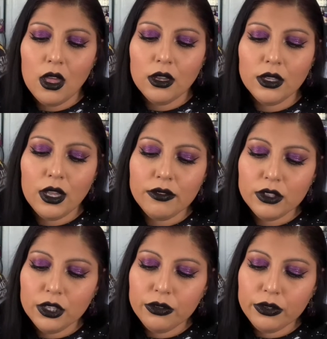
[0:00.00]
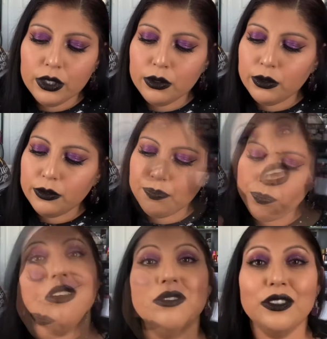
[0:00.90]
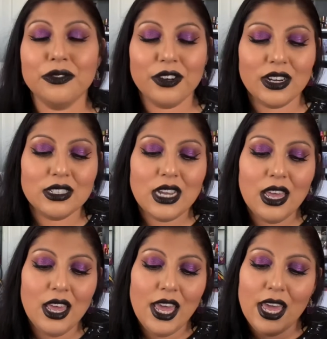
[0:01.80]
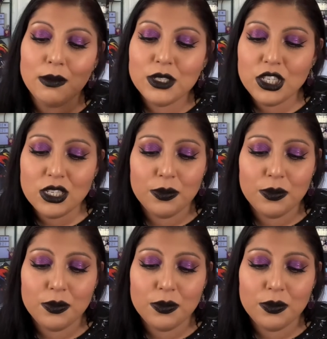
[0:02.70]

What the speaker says: Coven Crew. We have different images.